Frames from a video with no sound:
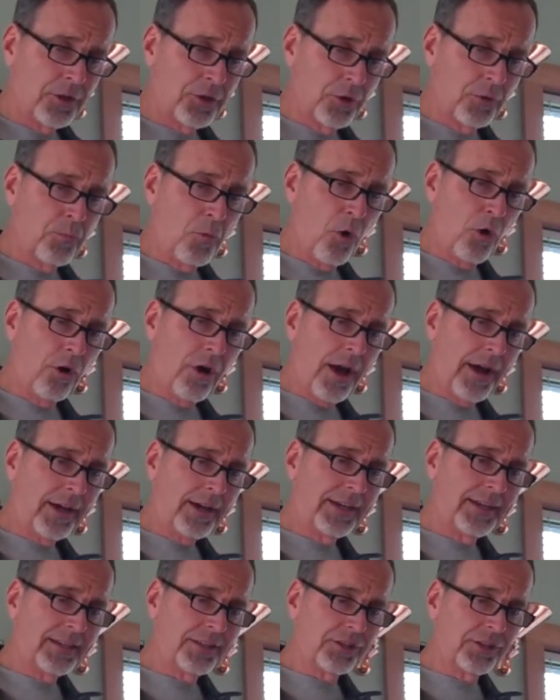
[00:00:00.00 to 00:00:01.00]
You're more
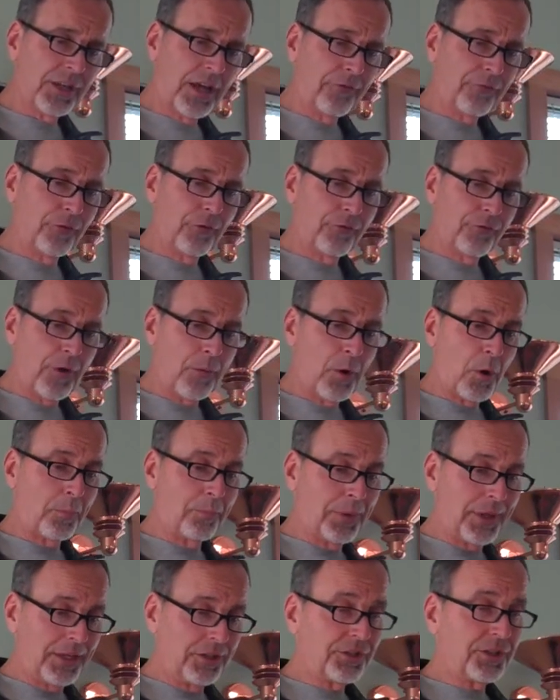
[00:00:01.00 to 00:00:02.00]
likely to suffer from
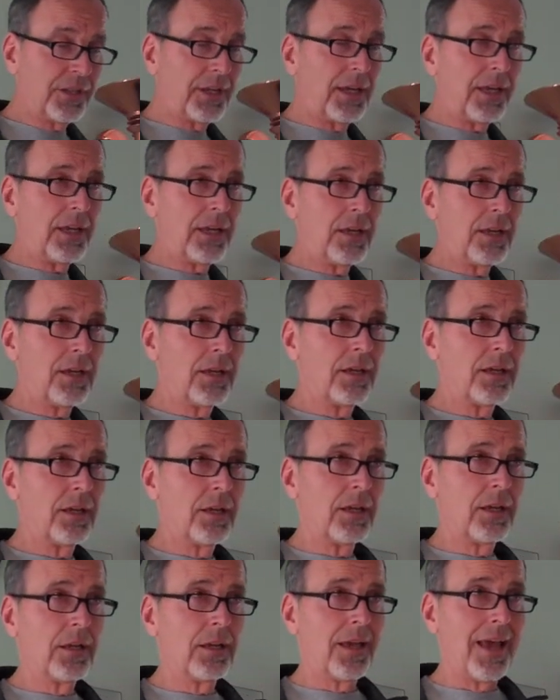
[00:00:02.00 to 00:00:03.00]
obesity
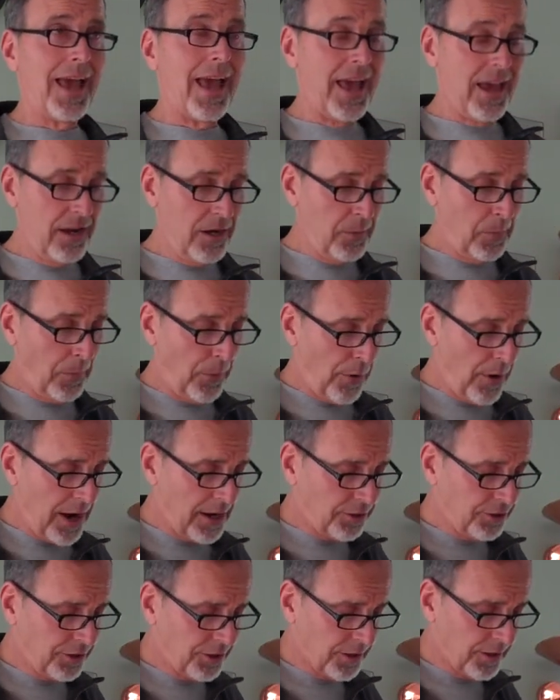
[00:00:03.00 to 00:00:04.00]
and
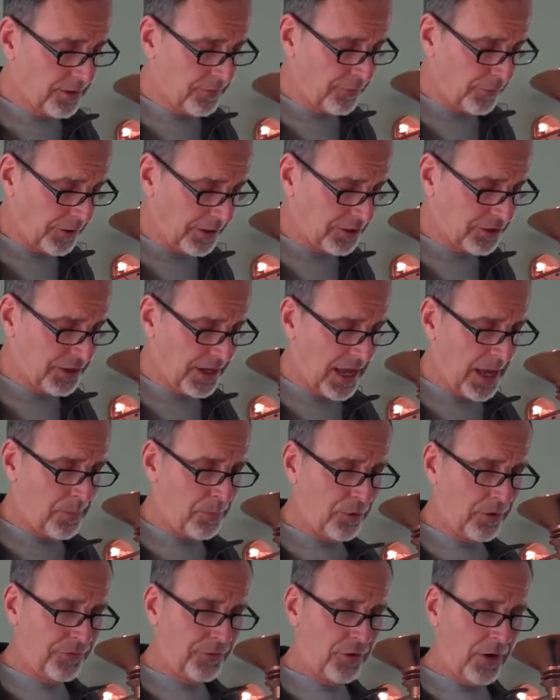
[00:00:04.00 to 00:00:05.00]
depression, for
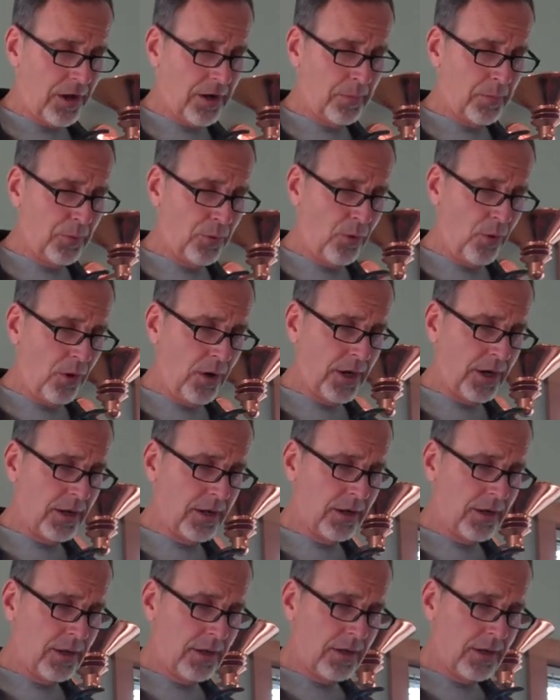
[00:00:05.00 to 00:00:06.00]
example, if you're unemployed.
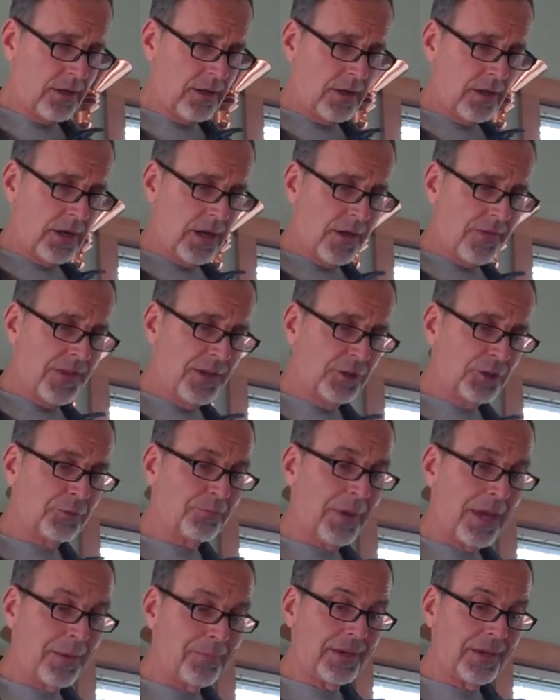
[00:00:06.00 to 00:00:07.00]
And
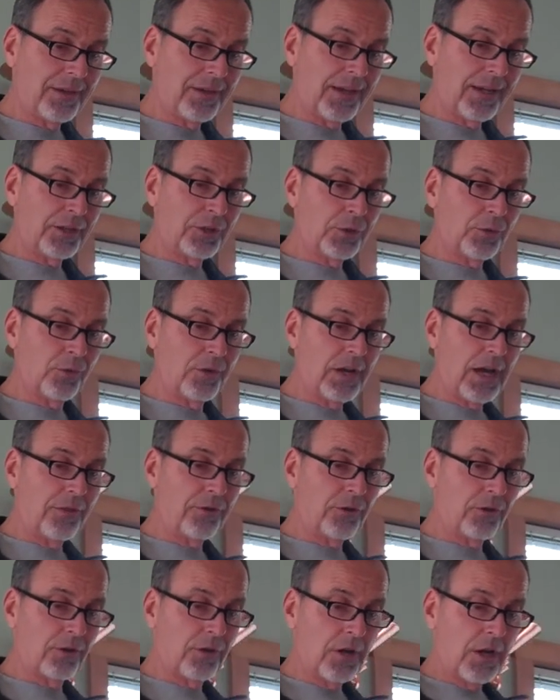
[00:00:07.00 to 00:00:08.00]
this be linked to
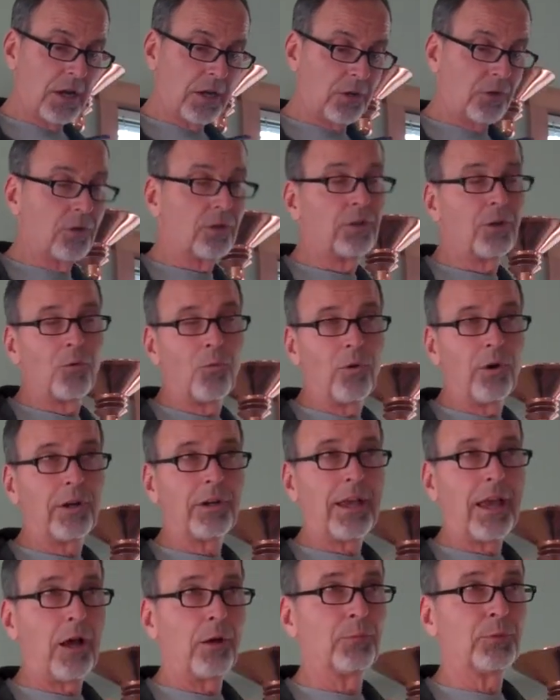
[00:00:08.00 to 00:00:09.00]
another good that
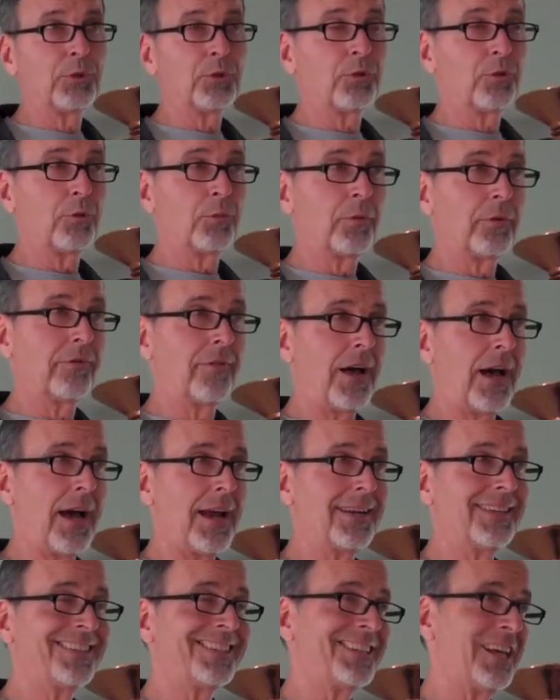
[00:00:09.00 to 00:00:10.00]
work helps to
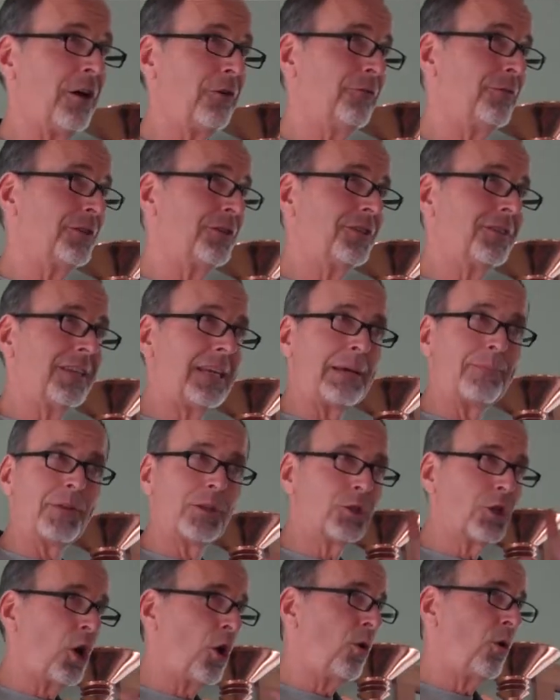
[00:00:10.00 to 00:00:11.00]
provide, self-esteem.
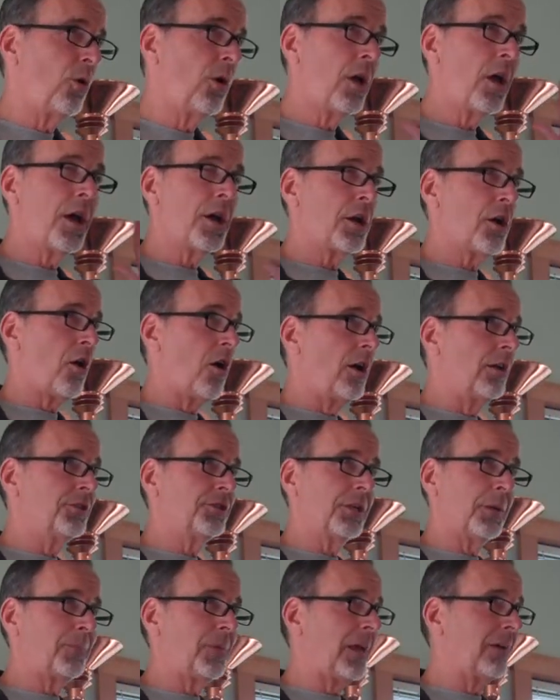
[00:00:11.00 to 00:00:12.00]
This whole
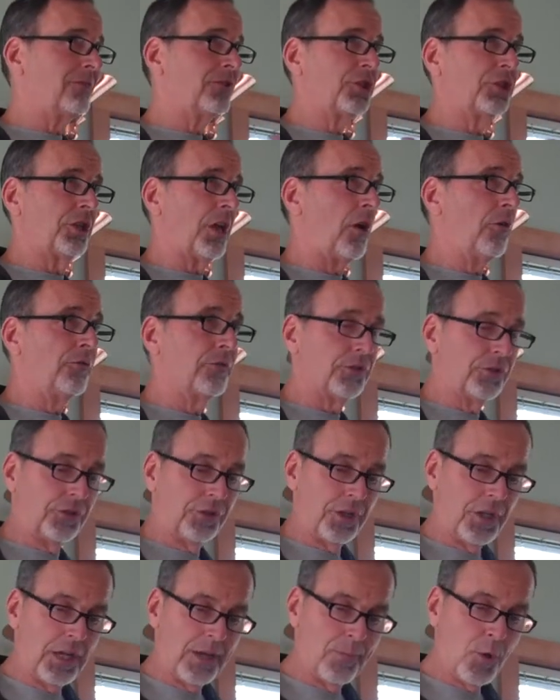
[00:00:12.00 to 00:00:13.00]
concept of
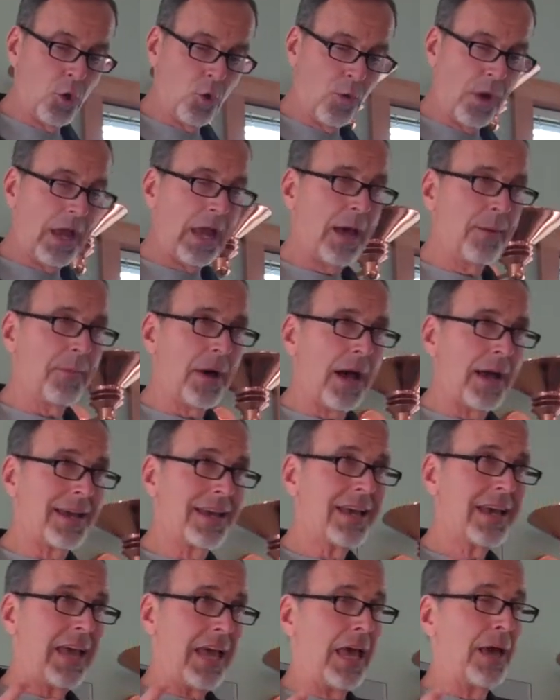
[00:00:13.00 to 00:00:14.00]
self-esteem. Who am I?
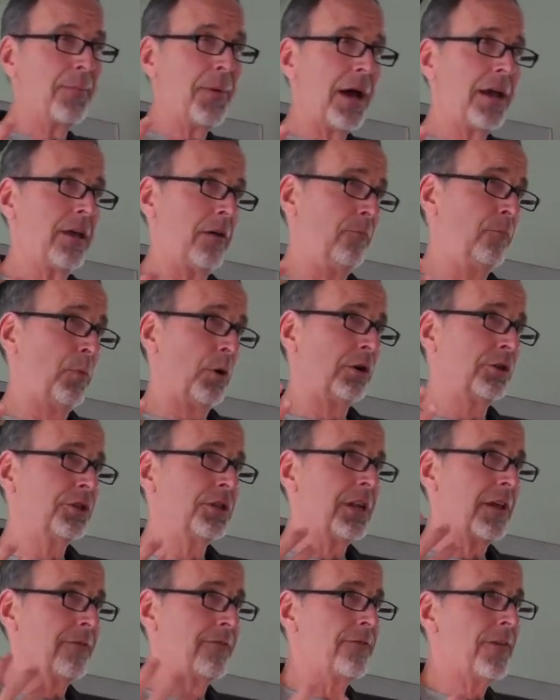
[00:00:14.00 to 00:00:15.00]
Am I a
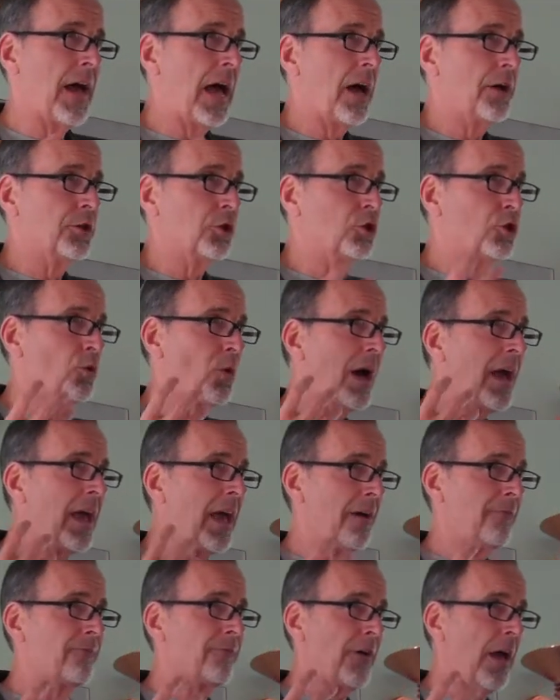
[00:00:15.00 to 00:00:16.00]
person of value? Do I
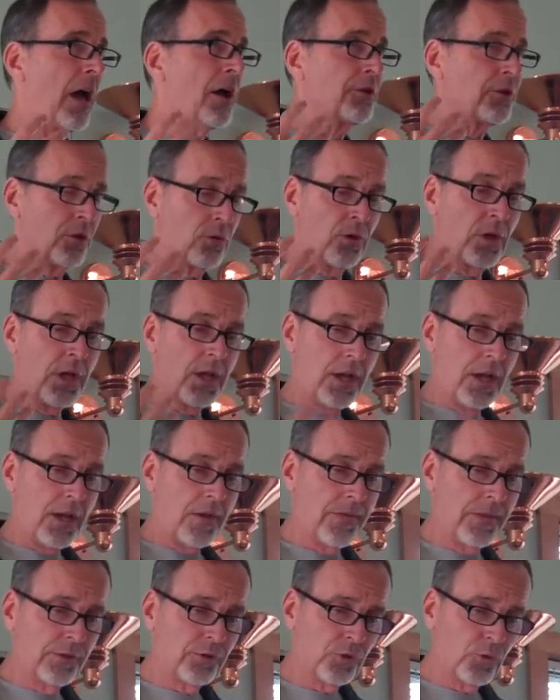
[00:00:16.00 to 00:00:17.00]
have value
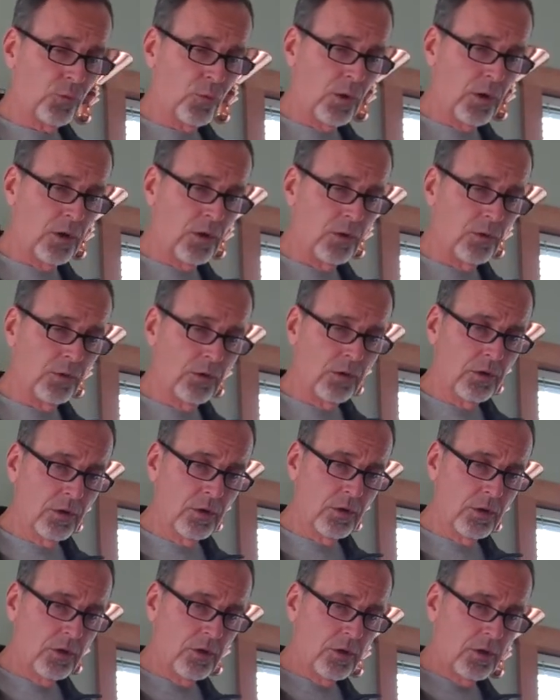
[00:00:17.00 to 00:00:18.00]
in this world?
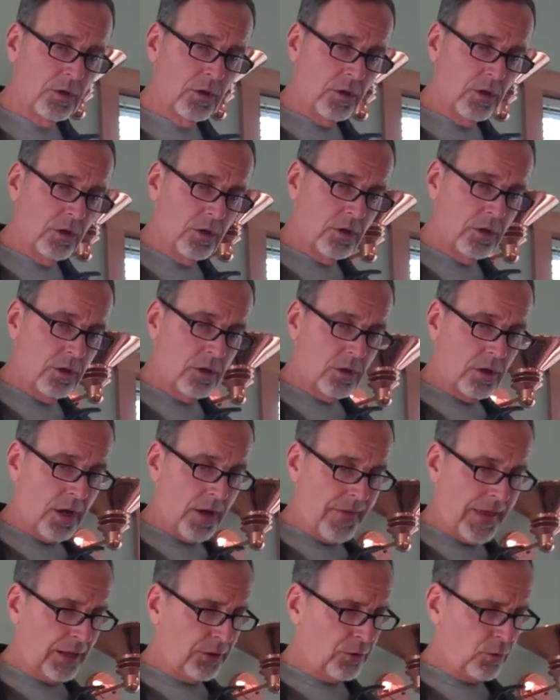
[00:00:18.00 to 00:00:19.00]

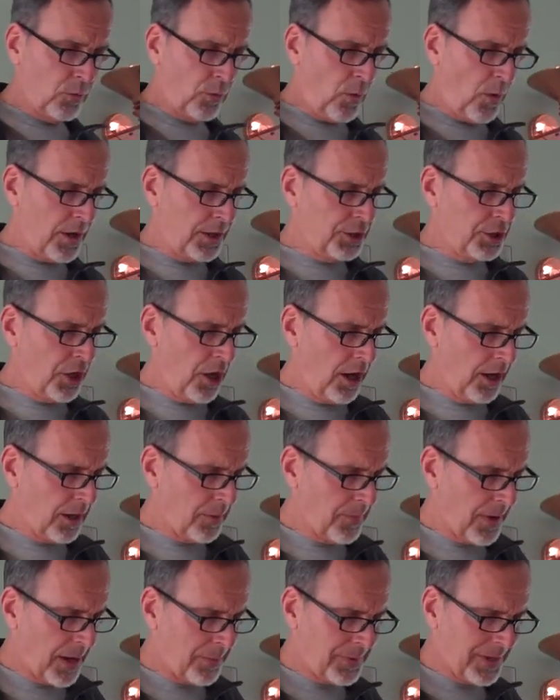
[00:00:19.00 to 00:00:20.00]
And that's what we want to talk
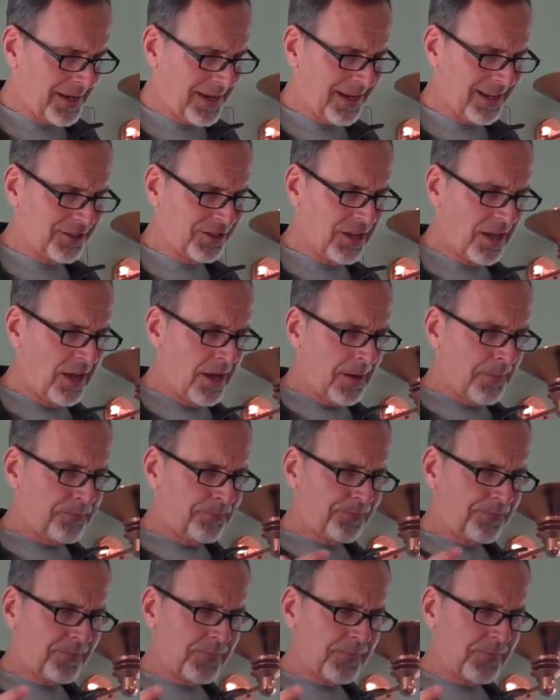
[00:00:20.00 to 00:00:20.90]
about, because